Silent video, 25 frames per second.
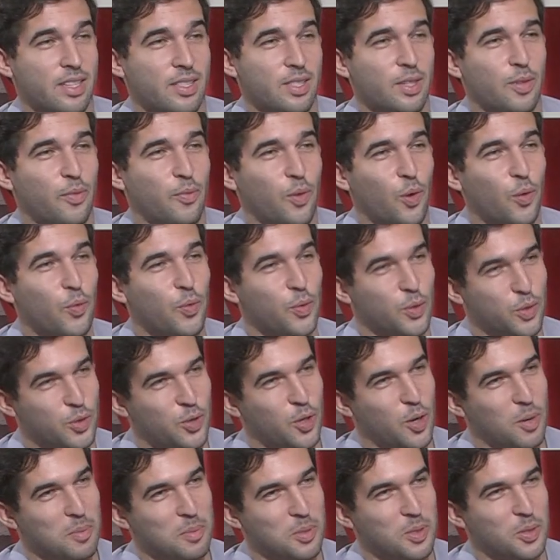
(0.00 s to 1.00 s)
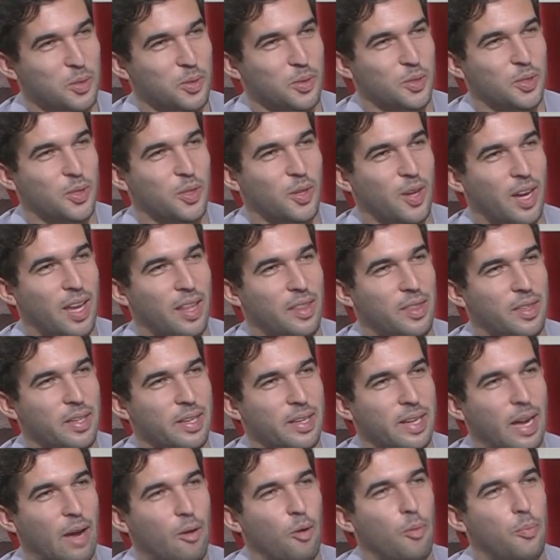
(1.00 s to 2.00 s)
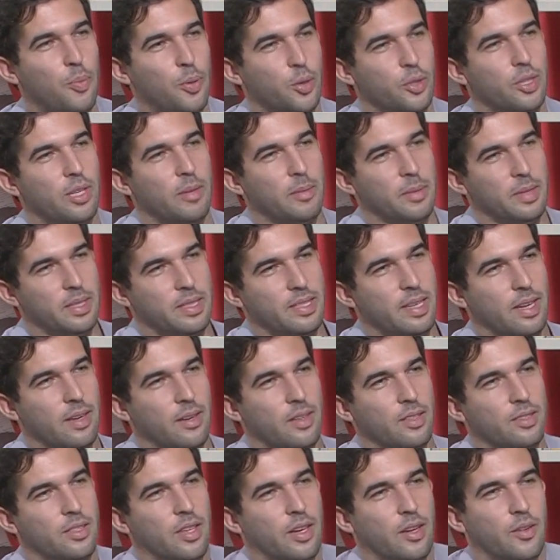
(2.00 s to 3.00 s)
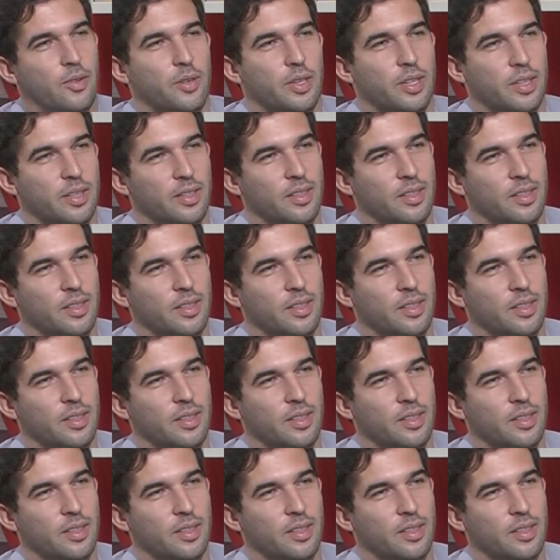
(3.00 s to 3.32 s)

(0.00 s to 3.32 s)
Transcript: that vote for Trump too, so I think I will put them in the same category.